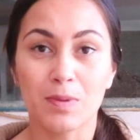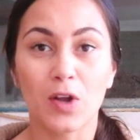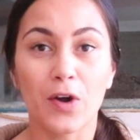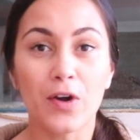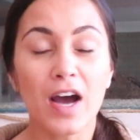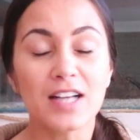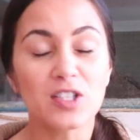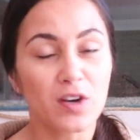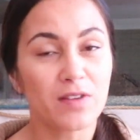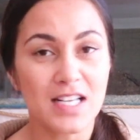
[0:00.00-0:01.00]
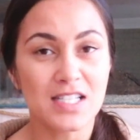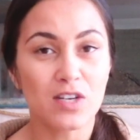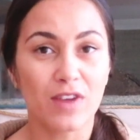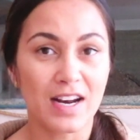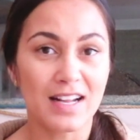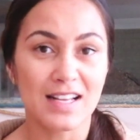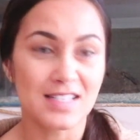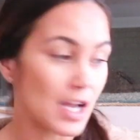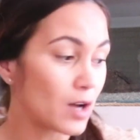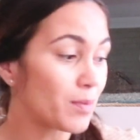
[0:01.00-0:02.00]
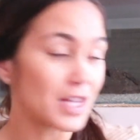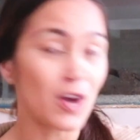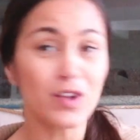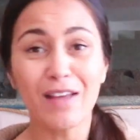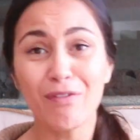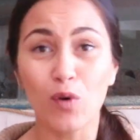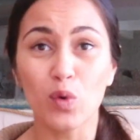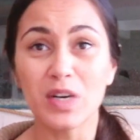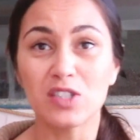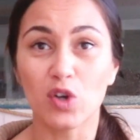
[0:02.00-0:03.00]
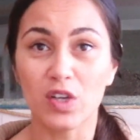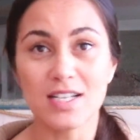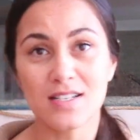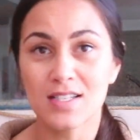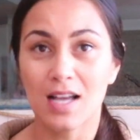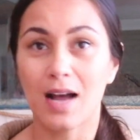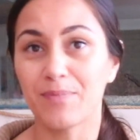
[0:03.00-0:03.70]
I don't know if they're still running their sale, but they're only $40.